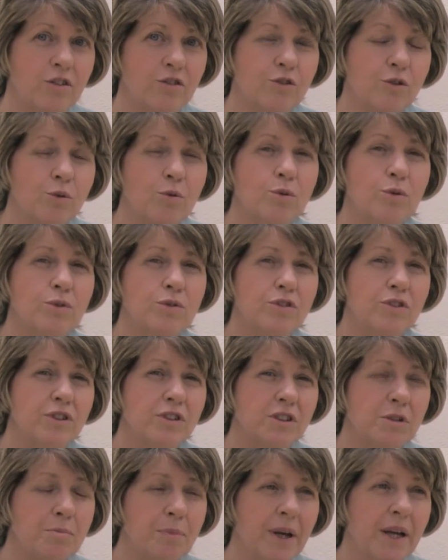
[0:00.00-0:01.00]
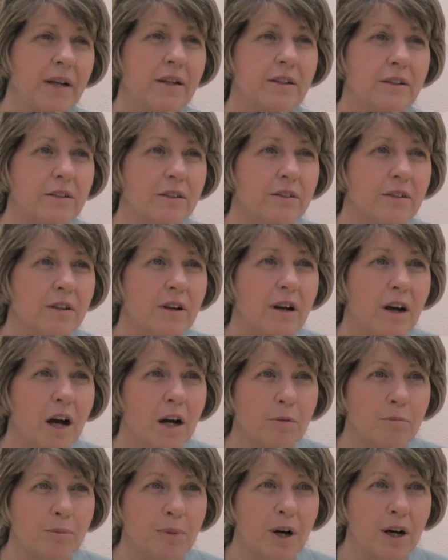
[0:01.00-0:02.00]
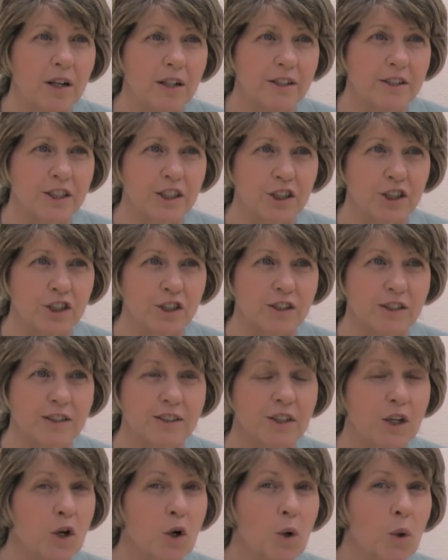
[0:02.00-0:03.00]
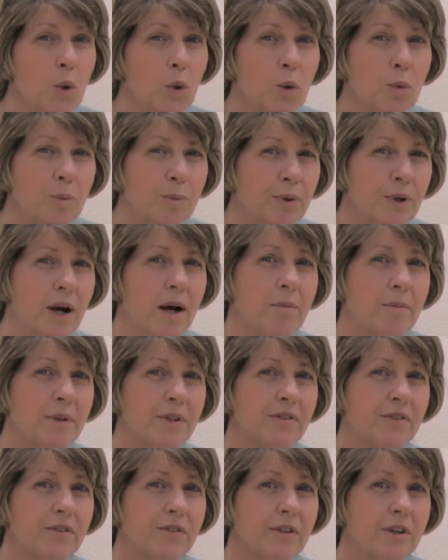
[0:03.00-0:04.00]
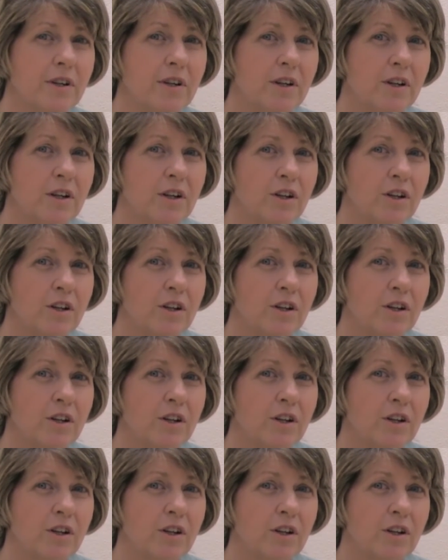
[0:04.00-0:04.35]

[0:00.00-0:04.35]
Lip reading: don't depend on politicians who promise